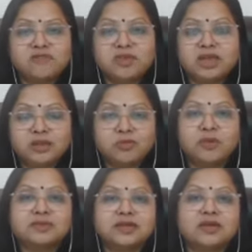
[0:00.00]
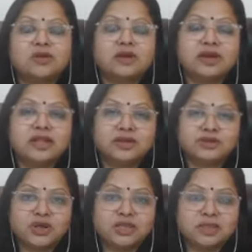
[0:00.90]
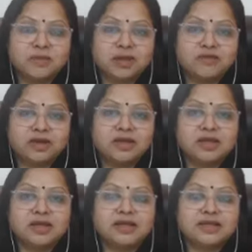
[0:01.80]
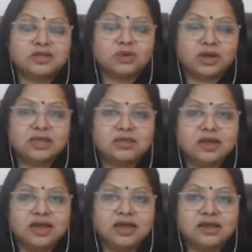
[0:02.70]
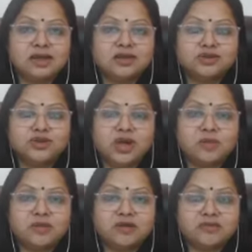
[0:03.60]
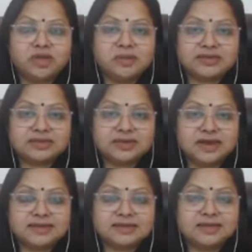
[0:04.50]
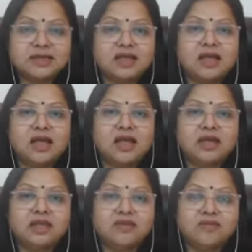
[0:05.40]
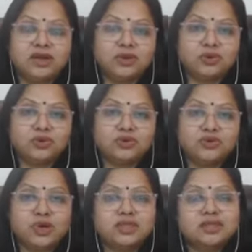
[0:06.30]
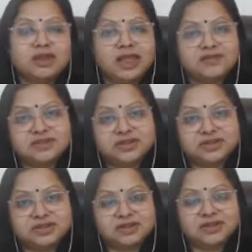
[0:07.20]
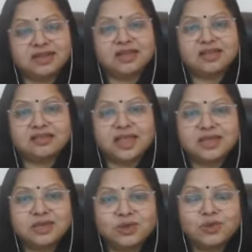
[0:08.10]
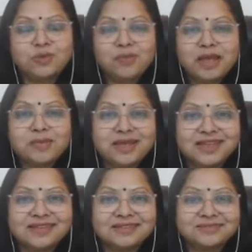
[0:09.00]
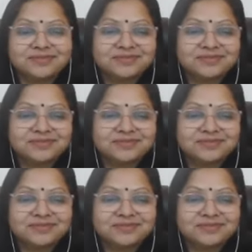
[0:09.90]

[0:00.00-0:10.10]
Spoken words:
Many moms are already enjoying the benefit. So click the link and join my free masterclass. I invite you to join the live session. Thank you. Bye-bye.